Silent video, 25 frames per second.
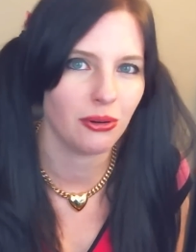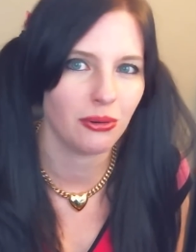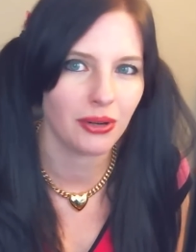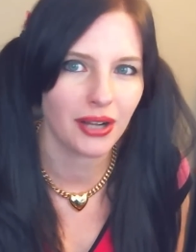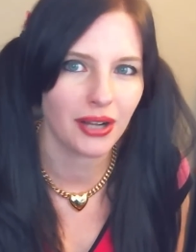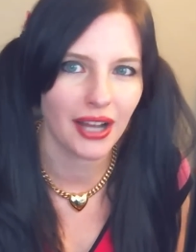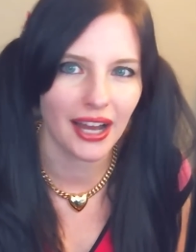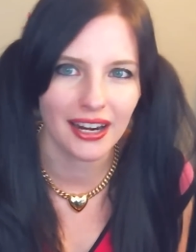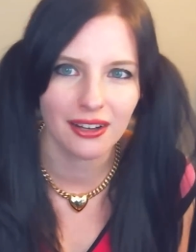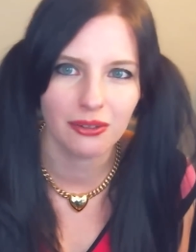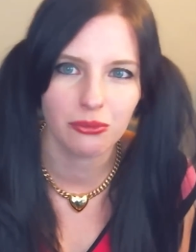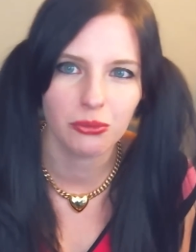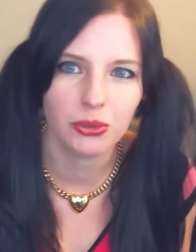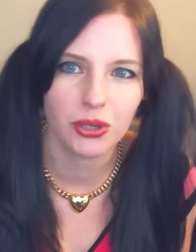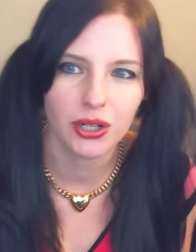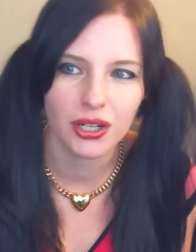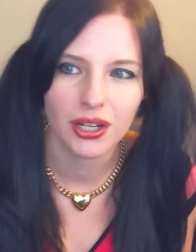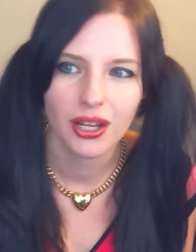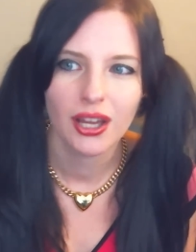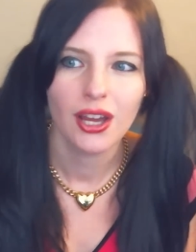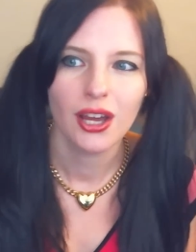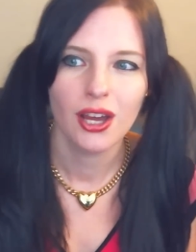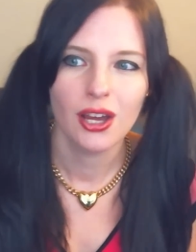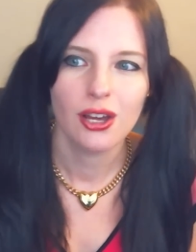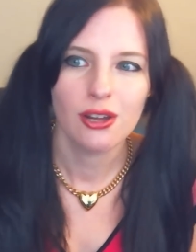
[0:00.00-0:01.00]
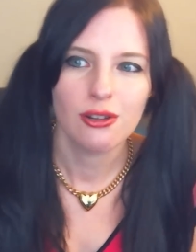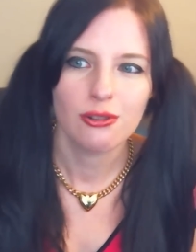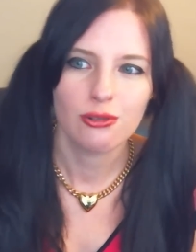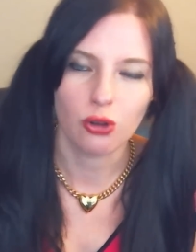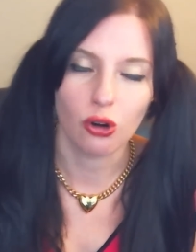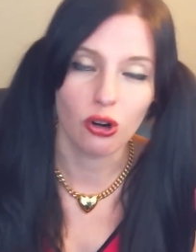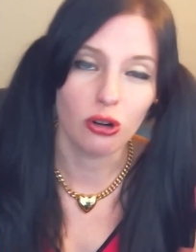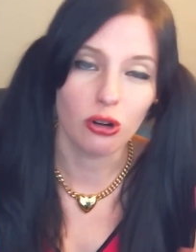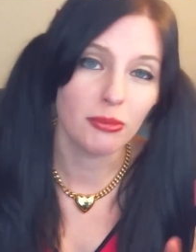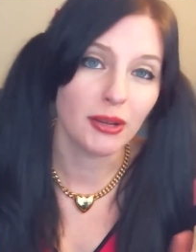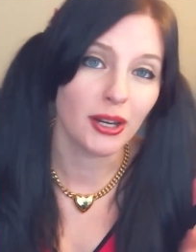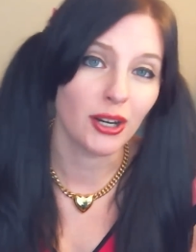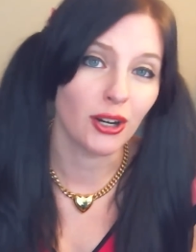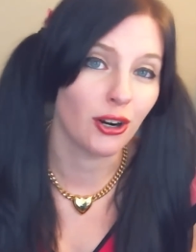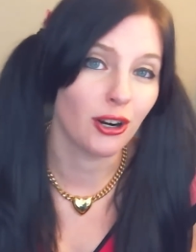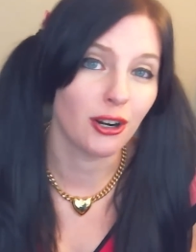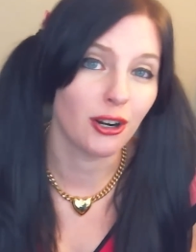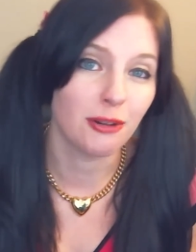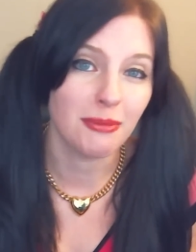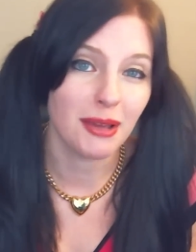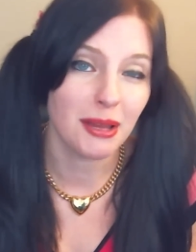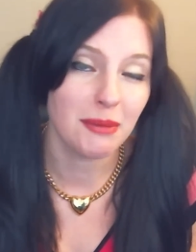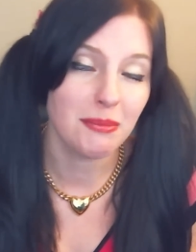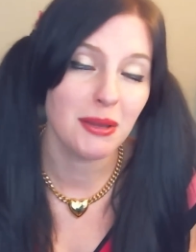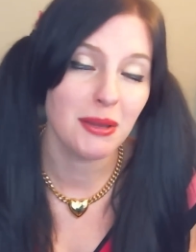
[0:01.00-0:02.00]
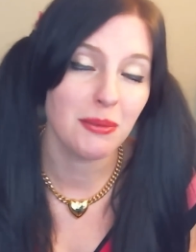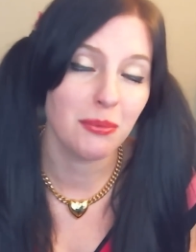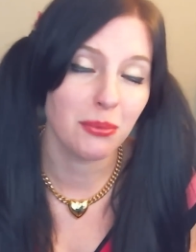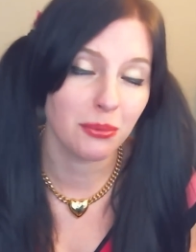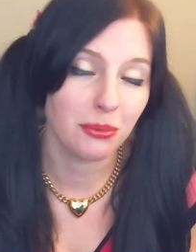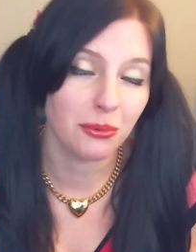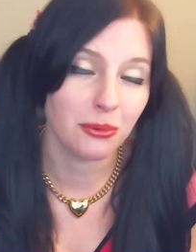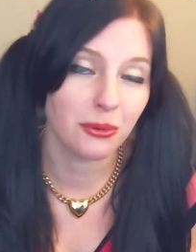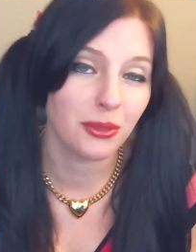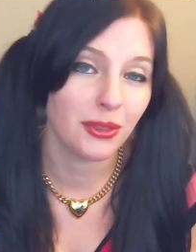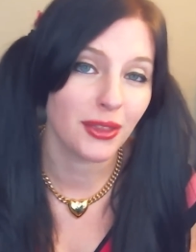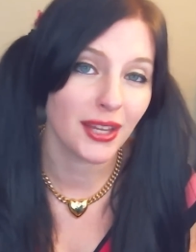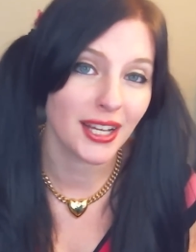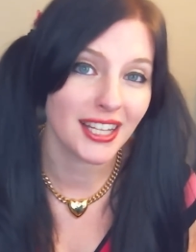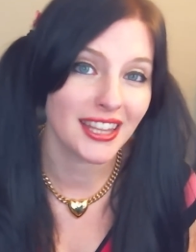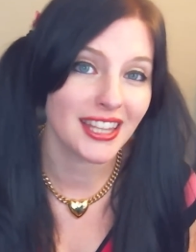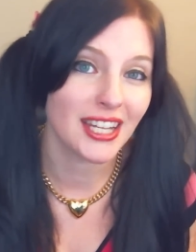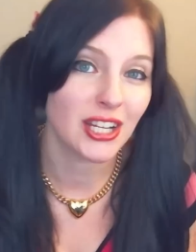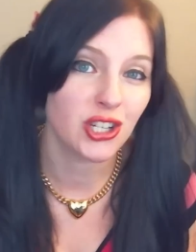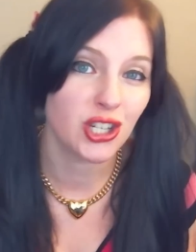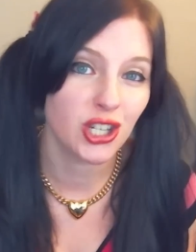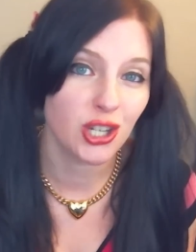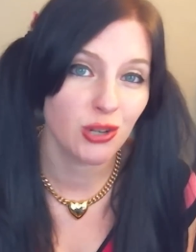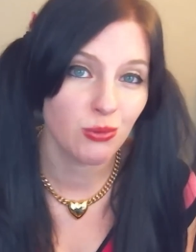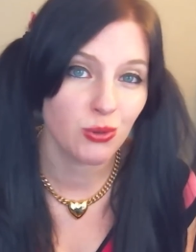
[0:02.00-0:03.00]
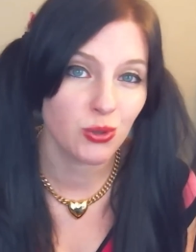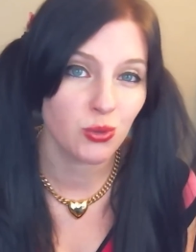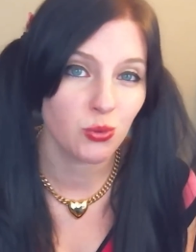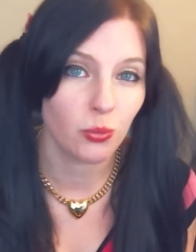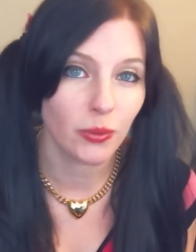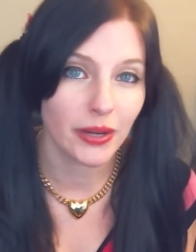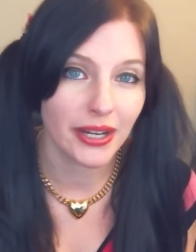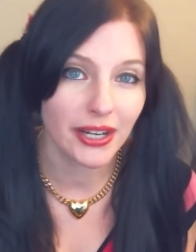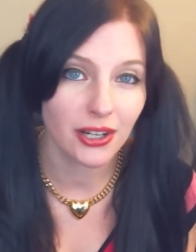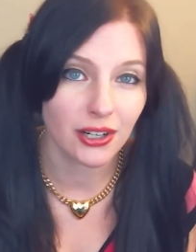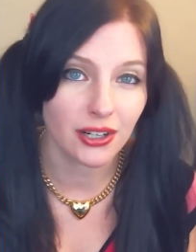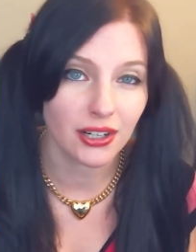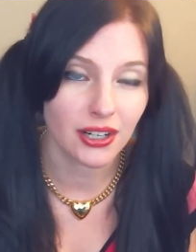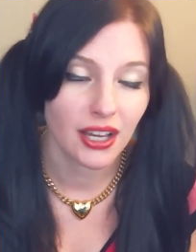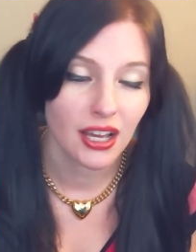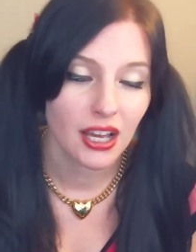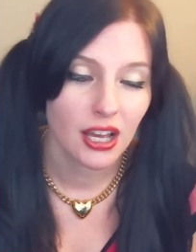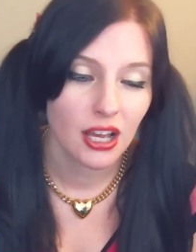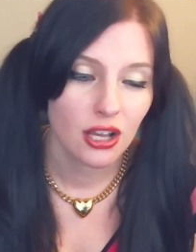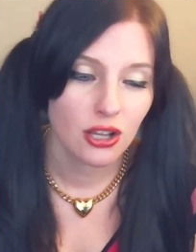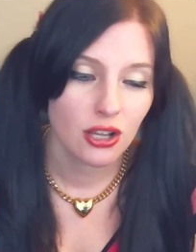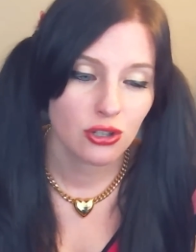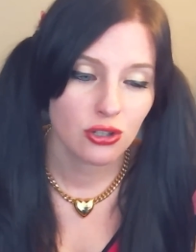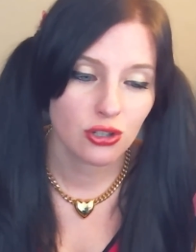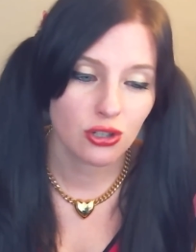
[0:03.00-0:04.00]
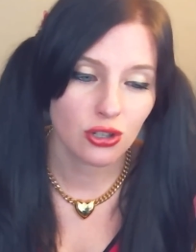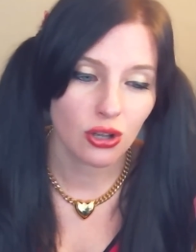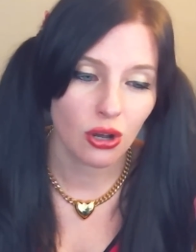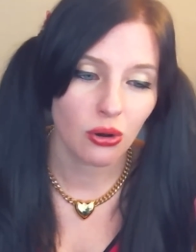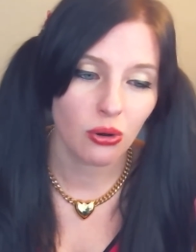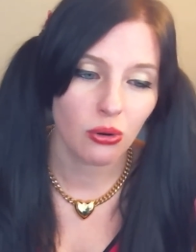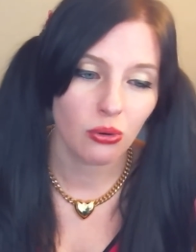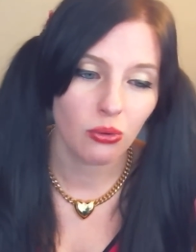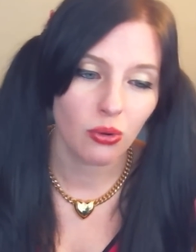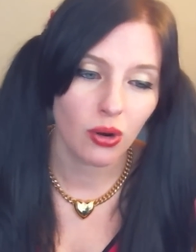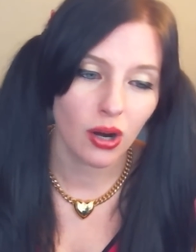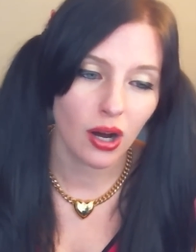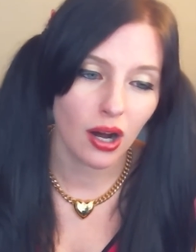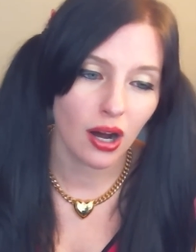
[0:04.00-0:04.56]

kind of would torment her and made people think that she was weird. So,